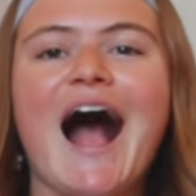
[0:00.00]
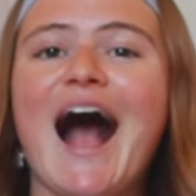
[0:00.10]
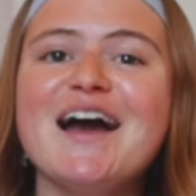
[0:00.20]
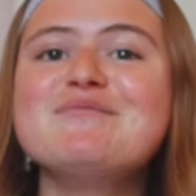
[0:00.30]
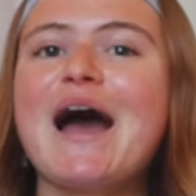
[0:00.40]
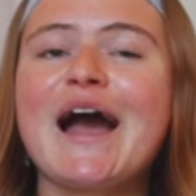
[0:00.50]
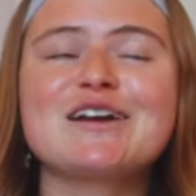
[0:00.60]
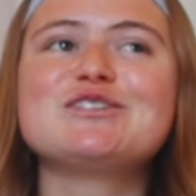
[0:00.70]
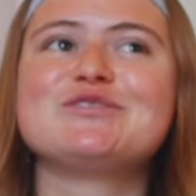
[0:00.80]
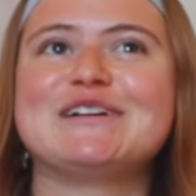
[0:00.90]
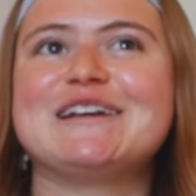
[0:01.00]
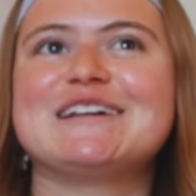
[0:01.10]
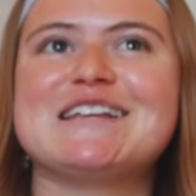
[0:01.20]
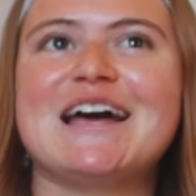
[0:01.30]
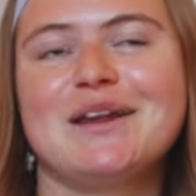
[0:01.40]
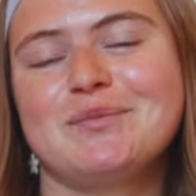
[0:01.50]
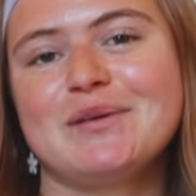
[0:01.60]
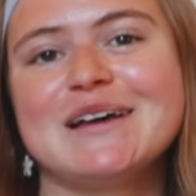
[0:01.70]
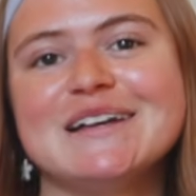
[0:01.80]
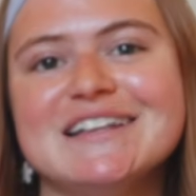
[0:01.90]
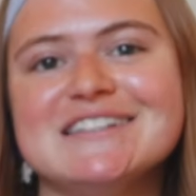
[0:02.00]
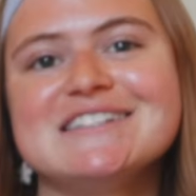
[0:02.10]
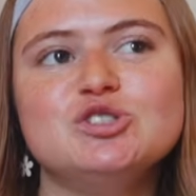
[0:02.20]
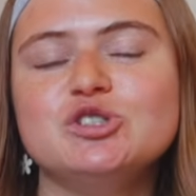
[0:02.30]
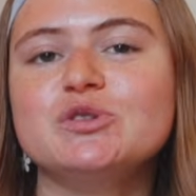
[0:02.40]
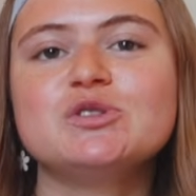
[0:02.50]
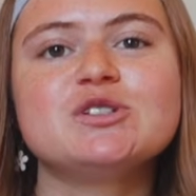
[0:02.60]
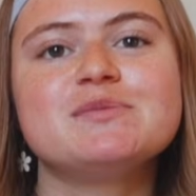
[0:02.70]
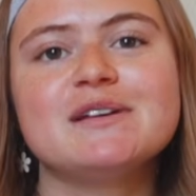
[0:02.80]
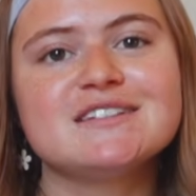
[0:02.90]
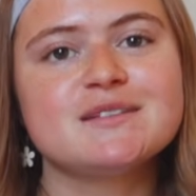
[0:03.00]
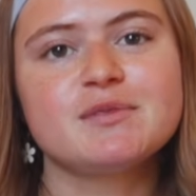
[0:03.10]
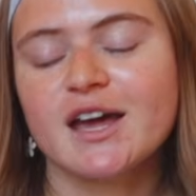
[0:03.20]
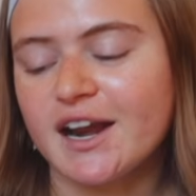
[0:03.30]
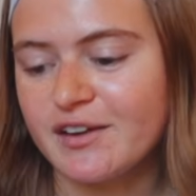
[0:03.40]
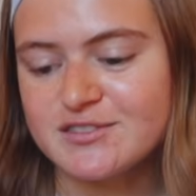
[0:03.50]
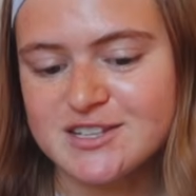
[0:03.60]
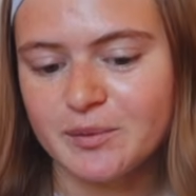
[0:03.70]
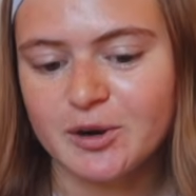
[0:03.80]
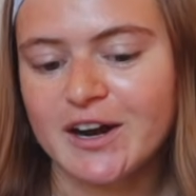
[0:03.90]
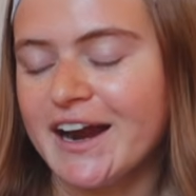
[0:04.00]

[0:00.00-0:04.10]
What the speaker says: I'm actually really excited because June just means the beginning of summer,